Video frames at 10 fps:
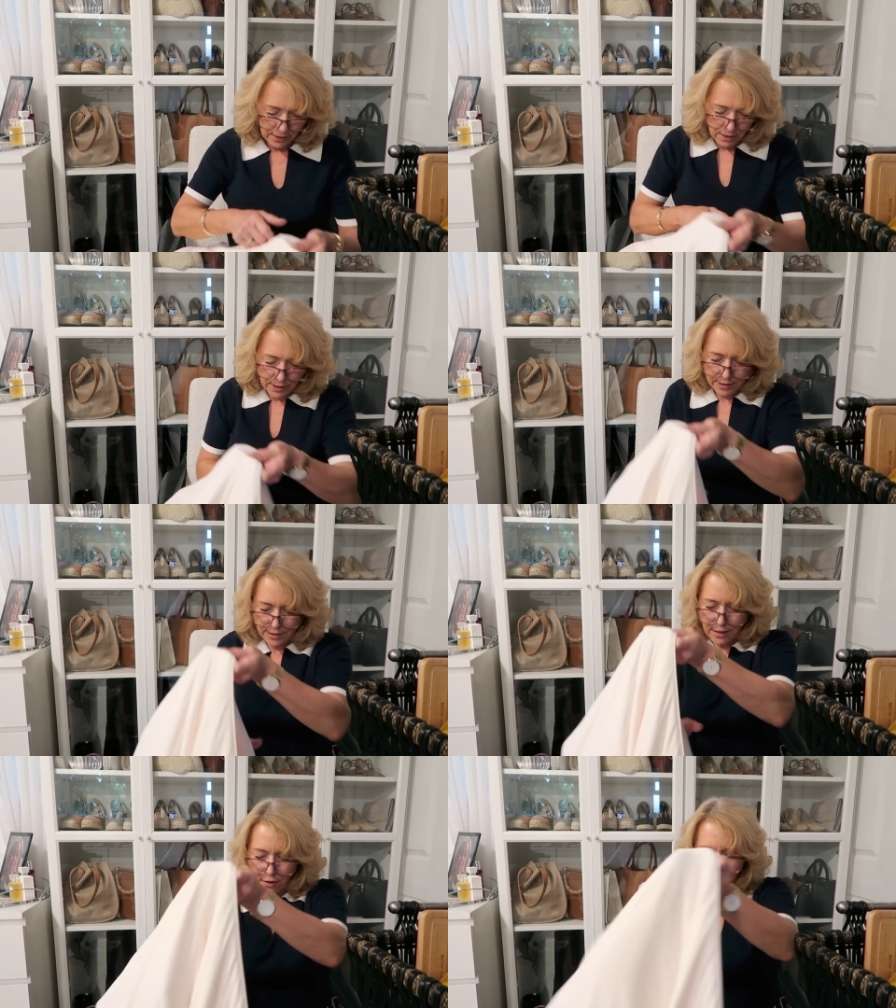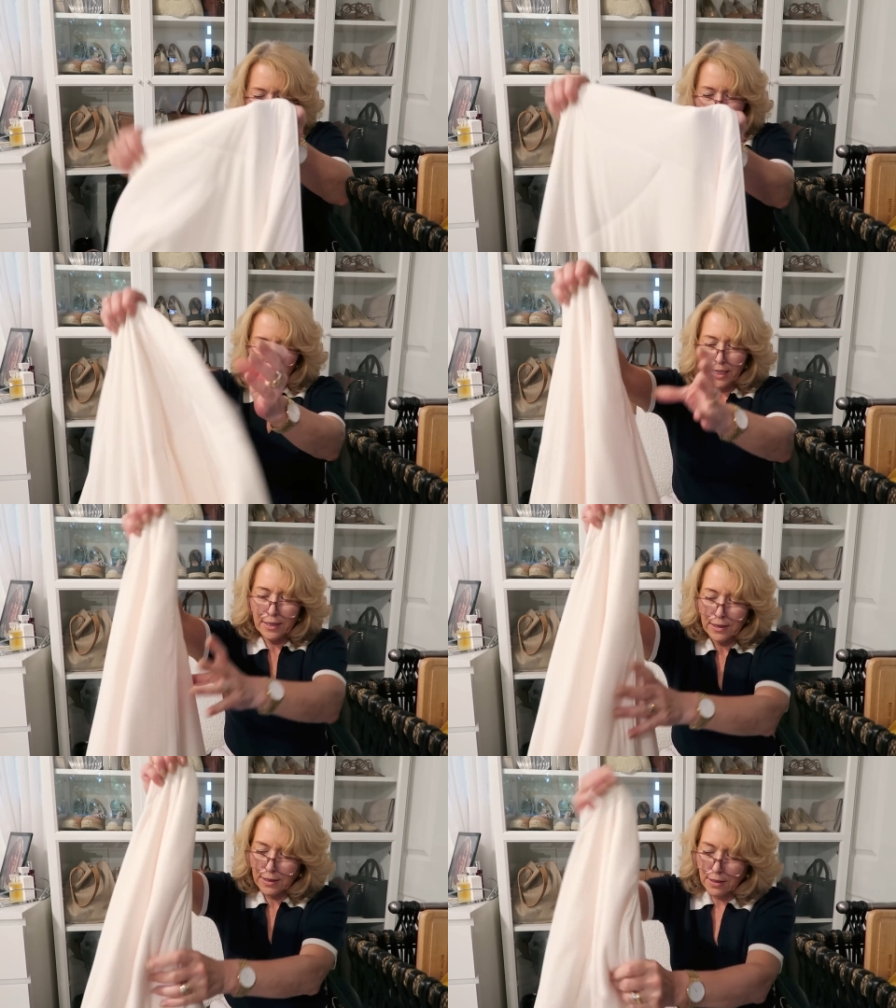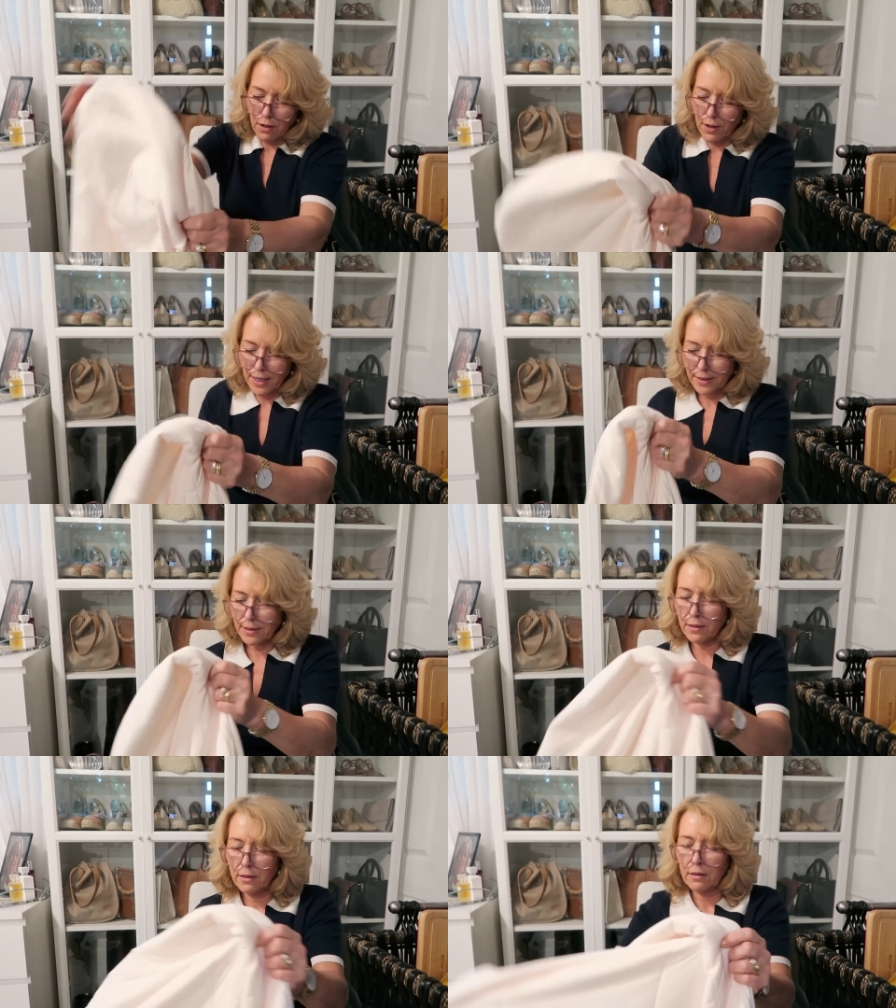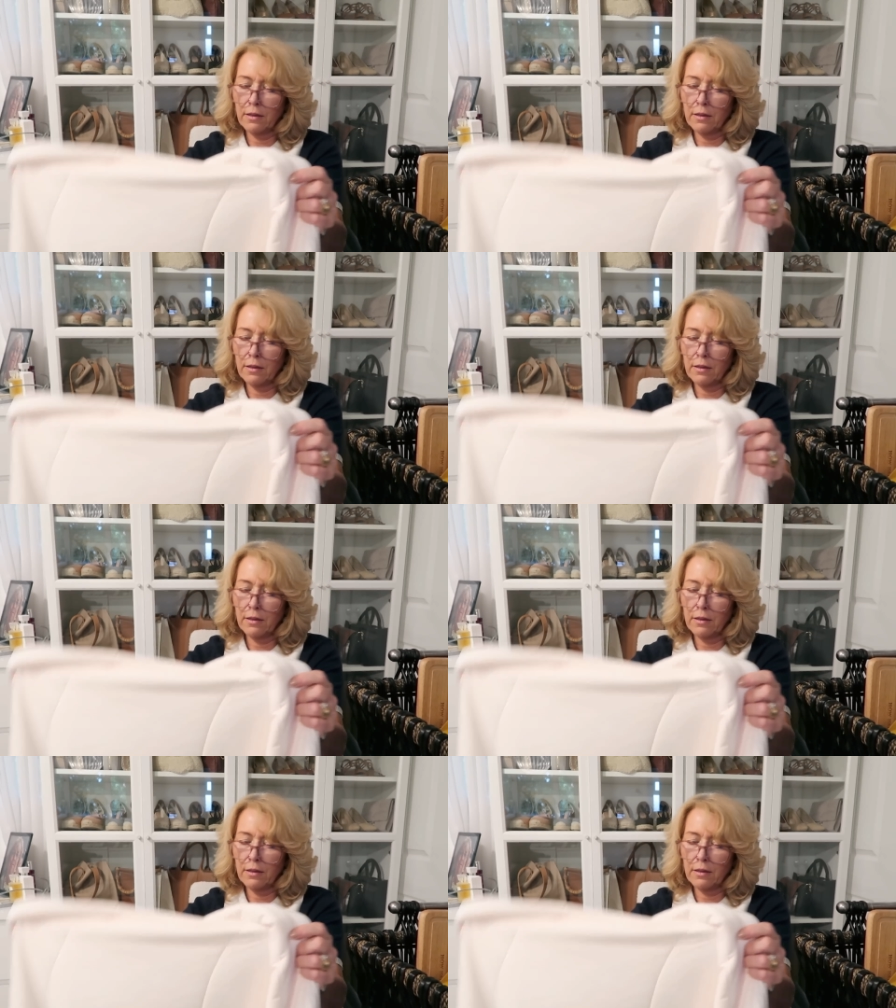Like I said, I've got a king size.